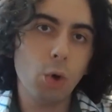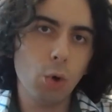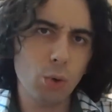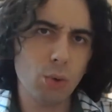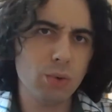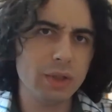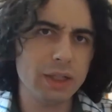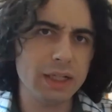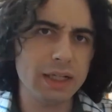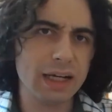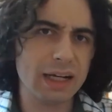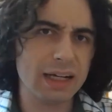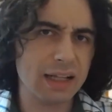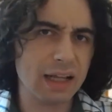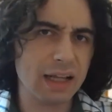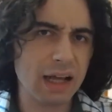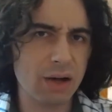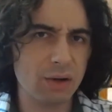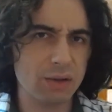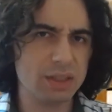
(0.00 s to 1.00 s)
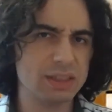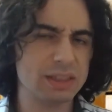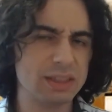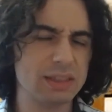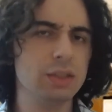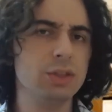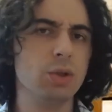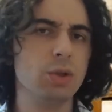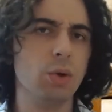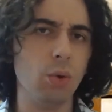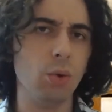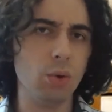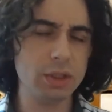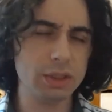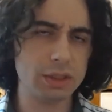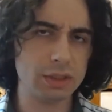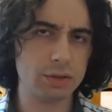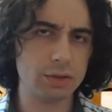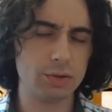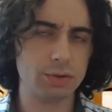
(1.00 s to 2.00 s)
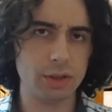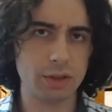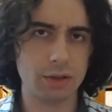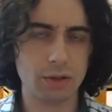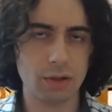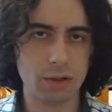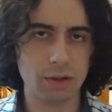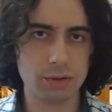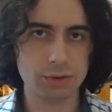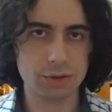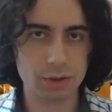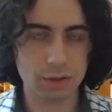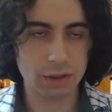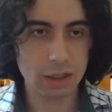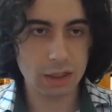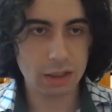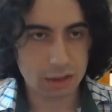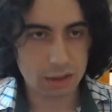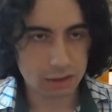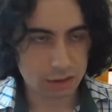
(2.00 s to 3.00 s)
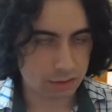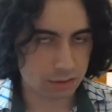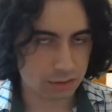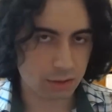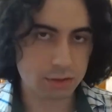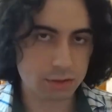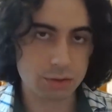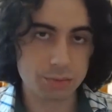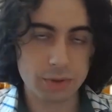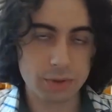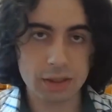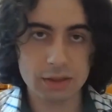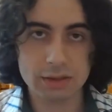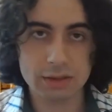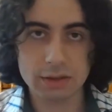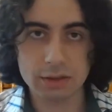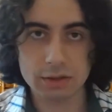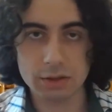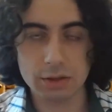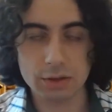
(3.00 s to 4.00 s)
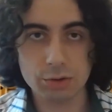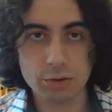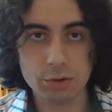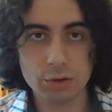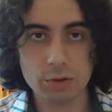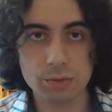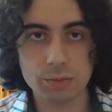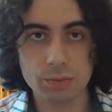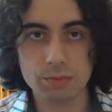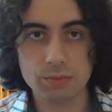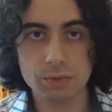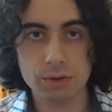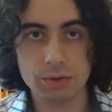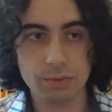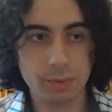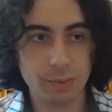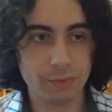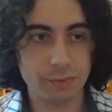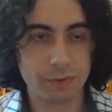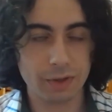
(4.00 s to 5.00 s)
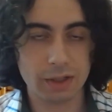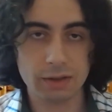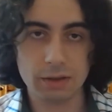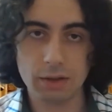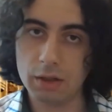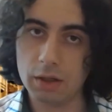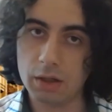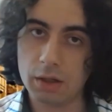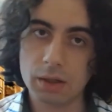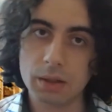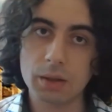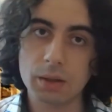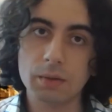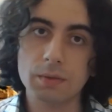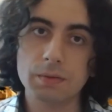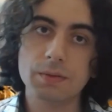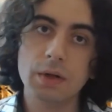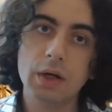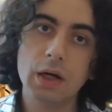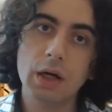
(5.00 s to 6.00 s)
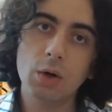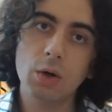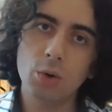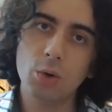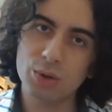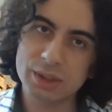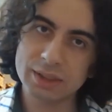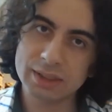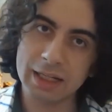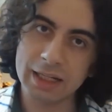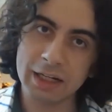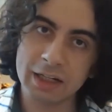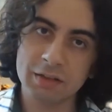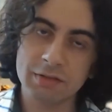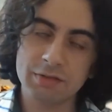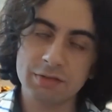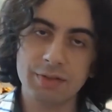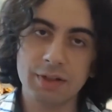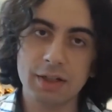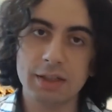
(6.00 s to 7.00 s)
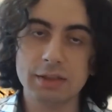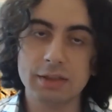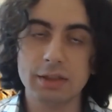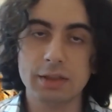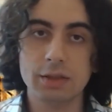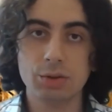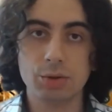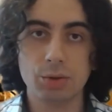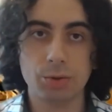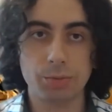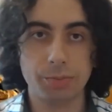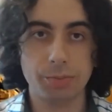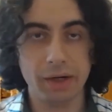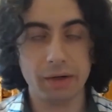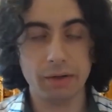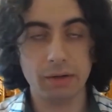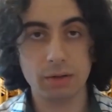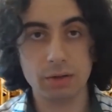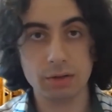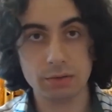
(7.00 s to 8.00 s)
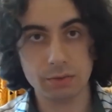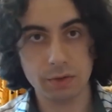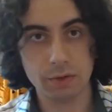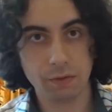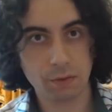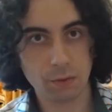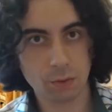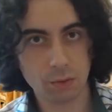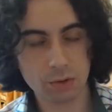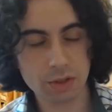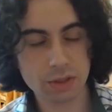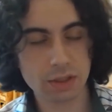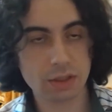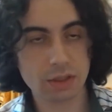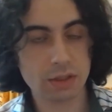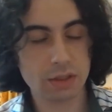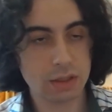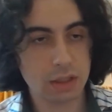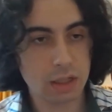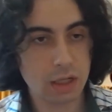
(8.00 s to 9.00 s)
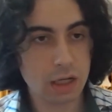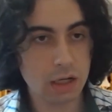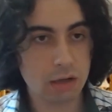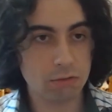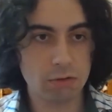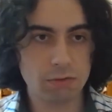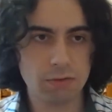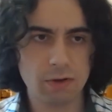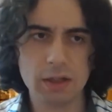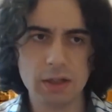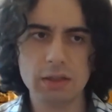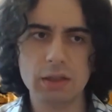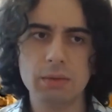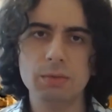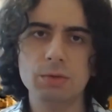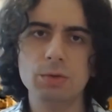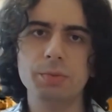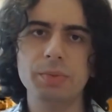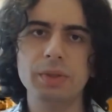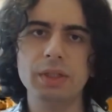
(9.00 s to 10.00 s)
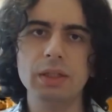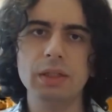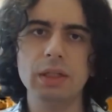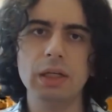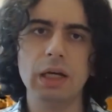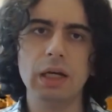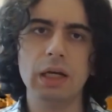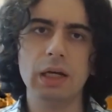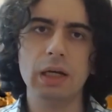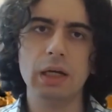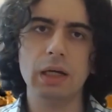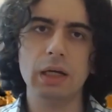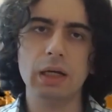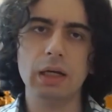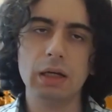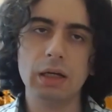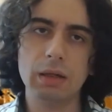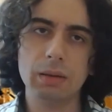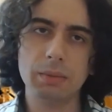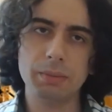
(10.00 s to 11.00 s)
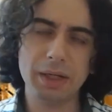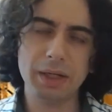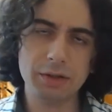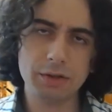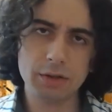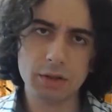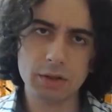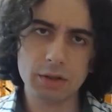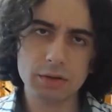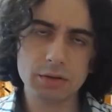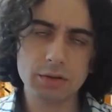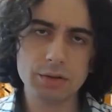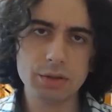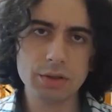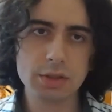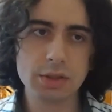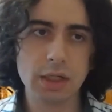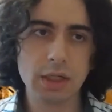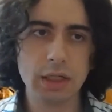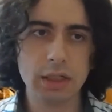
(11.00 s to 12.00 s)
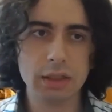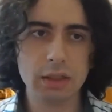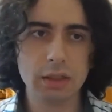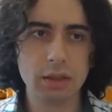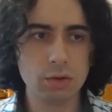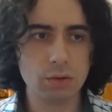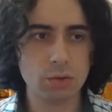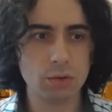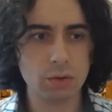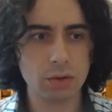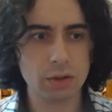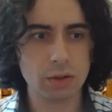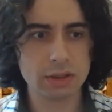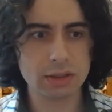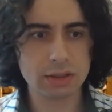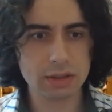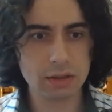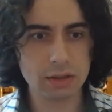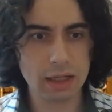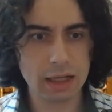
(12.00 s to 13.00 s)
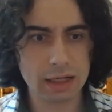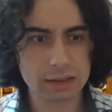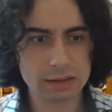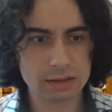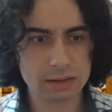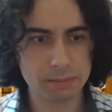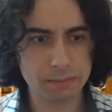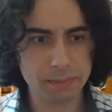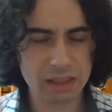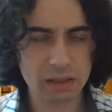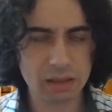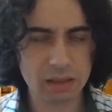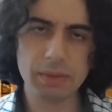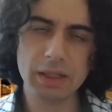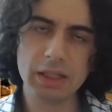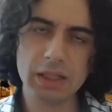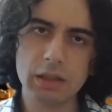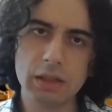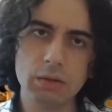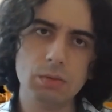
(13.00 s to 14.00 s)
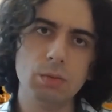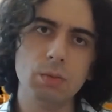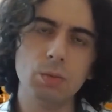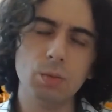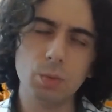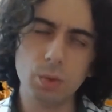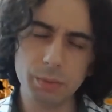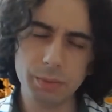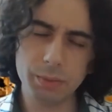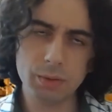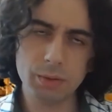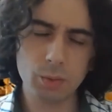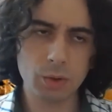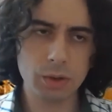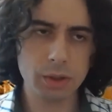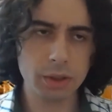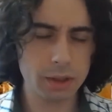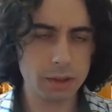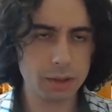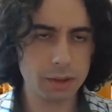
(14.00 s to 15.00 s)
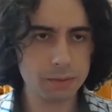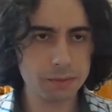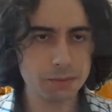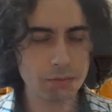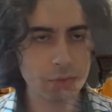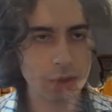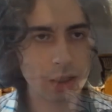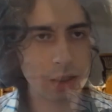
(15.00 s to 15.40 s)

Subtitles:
holy and how essential horse is to their culture, it's not surprised that in their tombs you find a lot of horse sacrifices or burials with horses. We find them to be a patriarchal society who still has many, many women warriors.